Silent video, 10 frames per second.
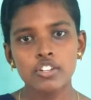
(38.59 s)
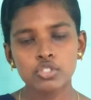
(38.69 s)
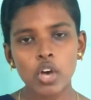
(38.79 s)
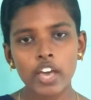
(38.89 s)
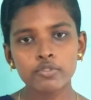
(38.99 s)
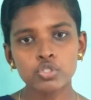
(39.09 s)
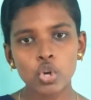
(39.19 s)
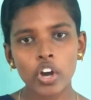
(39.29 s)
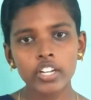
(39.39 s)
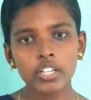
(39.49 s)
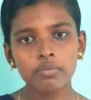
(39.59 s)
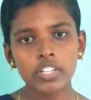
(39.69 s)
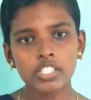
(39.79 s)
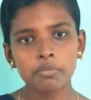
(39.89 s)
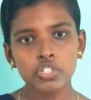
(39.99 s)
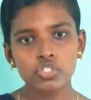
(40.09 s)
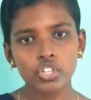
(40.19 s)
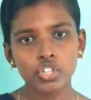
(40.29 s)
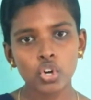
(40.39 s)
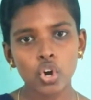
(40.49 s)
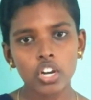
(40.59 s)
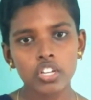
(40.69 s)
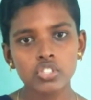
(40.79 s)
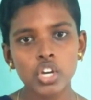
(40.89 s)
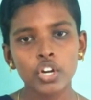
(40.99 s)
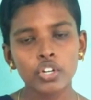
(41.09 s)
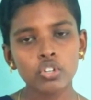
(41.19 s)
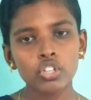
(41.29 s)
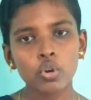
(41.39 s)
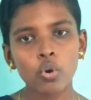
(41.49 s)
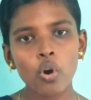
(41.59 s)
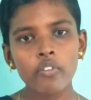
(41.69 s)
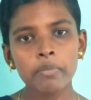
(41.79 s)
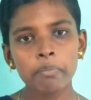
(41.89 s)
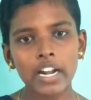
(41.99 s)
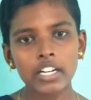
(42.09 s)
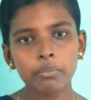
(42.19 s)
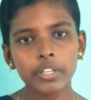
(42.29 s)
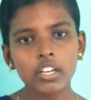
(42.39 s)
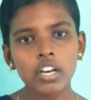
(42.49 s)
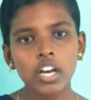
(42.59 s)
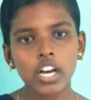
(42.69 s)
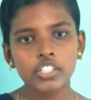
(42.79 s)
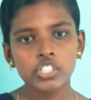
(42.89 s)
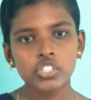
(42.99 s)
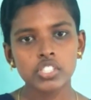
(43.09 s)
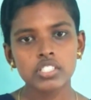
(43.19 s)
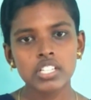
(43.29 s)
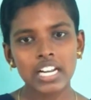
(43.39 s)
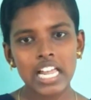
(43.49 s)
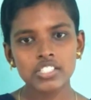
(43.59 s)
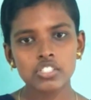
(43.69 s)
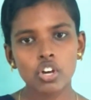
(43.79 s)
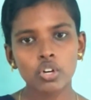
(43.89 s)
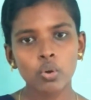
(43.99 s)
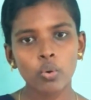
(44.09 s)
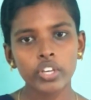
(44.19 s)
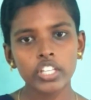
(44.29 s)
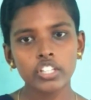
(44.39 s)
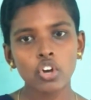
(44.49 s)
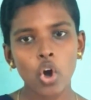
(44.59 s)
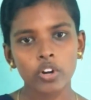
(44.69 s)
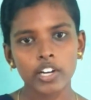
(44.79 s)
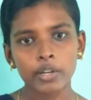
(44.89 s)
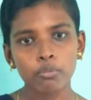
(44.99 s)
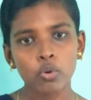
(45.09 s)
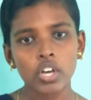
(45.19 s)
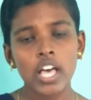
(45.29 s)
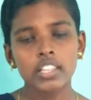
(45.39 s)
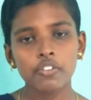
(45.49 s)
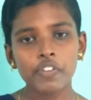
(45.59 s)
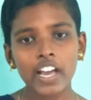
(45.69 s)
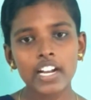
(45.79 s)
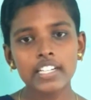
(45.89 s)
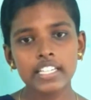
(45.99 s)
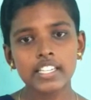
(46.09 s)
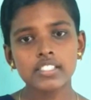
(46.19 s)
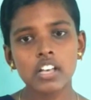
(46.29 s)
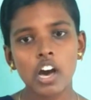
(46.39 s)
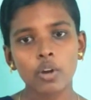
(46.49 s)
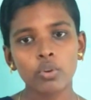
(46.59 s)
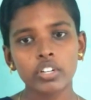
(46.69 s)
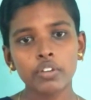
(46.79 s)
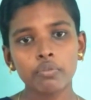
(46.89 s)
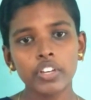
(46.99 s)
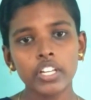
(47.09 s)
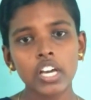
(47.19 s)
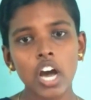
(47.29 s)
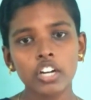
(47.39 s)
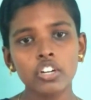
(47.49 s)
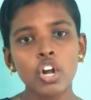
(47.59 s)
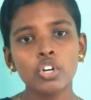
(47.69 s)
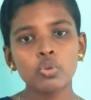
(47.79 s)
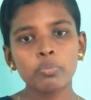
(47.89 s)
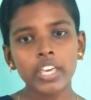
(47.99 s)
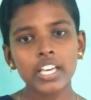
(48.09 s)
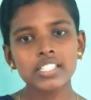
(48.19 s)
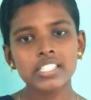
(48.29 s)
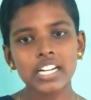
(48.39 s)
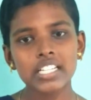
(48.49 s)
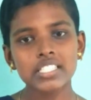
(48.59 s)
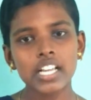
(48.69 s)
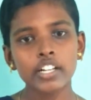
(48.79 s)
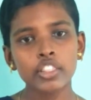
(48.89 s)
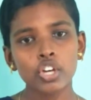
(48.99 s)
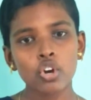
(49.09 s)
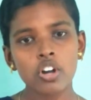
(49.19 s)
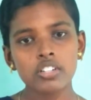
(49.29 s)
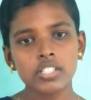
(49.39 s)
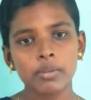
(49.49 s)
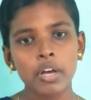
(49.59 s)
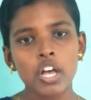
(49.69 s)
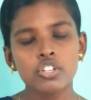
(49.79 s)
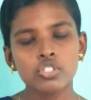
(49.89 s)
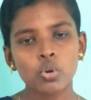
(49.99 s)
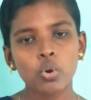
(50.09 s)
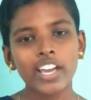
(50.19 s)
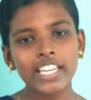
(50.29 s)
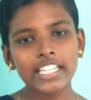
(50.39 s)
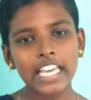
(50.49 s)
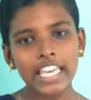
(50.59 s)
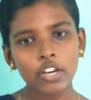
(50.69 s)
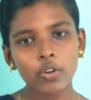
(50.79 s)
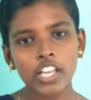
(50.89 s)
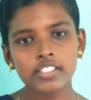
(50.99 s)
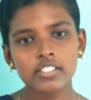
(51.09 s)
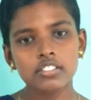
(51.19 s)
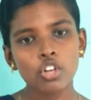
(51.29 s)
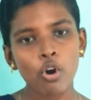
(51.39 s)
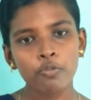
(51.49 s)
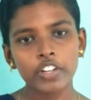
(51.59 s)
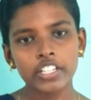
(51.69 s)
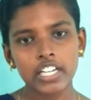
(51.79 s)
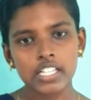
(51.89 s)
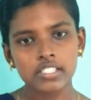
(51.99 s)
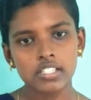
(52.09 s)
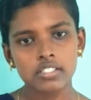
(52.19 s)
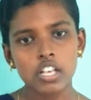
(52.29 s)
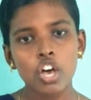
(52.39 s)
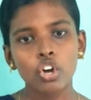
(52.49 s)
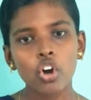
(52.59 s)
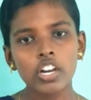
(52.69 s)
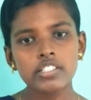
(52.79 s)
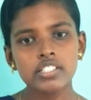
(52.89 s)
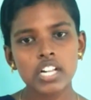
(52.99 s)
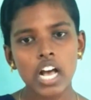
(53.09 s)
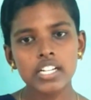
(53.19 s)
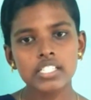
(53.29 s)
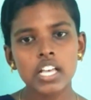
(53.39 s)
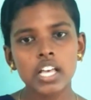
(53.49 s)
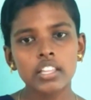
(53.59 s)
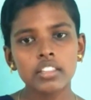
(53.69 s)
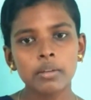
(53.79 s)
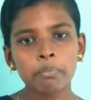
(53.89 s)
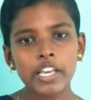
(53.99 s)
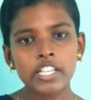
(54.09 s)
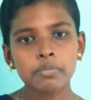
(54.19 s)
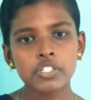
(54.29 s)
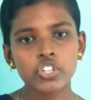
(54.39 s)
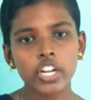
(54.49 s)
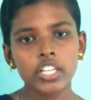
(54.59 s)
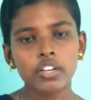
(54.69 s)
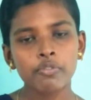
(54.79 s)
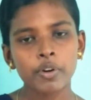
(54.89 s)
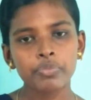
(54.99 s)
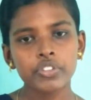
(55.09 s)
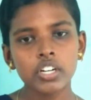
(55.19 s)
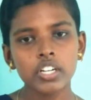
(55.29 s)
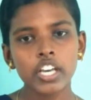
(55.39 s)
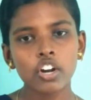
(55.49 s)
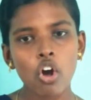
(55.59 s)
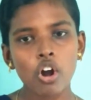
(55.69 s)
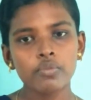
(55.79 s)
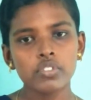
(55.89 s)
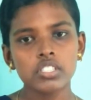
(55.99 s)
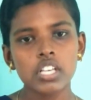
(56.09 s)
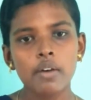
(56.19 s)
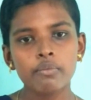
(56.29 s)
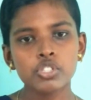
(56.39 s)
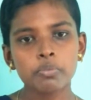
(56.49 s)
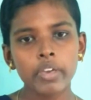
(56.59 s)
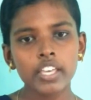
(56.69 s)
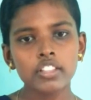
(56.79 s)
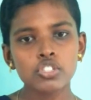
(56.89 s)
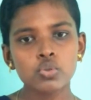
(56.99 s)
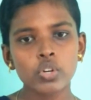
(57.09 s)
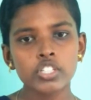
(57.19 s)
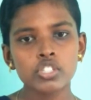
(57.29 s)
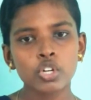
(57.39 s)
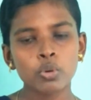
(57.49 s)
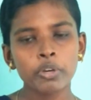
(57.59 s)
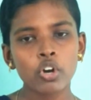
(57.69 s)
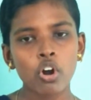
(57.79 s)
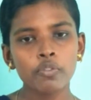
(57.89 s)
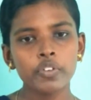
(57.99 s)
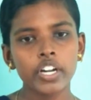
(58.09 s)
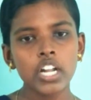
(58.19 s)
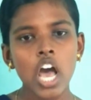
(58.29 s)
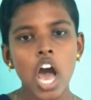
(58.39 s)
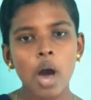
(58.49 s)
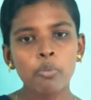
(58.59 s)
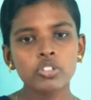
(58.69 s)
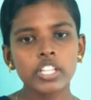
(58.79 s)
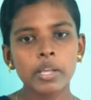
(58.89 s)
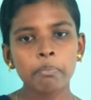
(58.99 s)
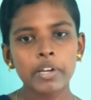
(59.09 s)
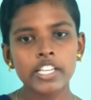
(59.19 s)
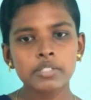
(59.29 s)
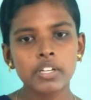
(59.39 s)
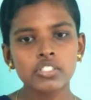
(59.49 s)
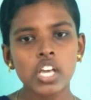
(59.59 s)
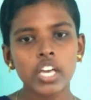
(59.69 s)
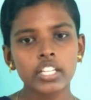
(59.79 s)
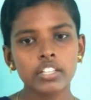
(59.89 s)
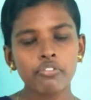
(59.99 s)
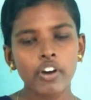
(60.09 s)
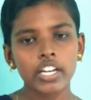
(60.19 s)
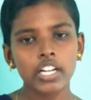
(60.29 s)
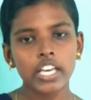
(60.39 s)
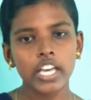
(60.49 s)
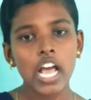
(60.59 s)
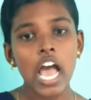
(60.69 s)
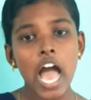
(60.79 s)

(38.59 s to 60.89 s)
So I have joined in VSB Engineering College. Due to the COVID pandemic conditions, classes are going in online mode. The faculties are working very hard to make us understand the concept, so it equalizes the offline classes. College starts the placement training from third year onwards, which make the students to be confident about their placement in the final year.